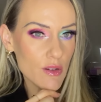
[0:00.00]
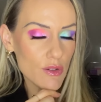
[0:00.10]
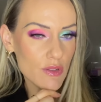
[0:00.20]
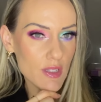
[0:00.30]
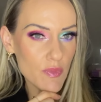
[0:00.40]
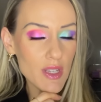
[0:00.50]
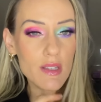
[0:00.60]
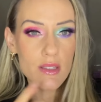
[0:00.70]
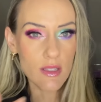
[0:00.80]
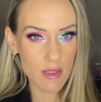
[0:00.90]
or something,
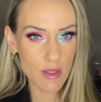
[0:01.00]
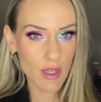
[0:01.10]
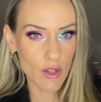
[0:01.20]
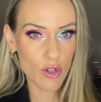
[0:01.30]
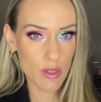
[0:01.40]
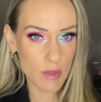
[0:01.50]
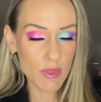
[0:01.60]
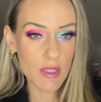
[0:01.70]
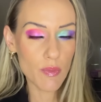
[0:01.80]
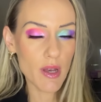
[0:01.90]
because this is like a
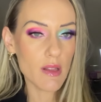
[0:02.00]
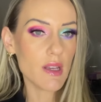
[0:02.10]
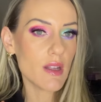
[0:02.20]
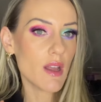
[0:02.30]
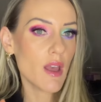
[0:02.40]
Christmassy palette.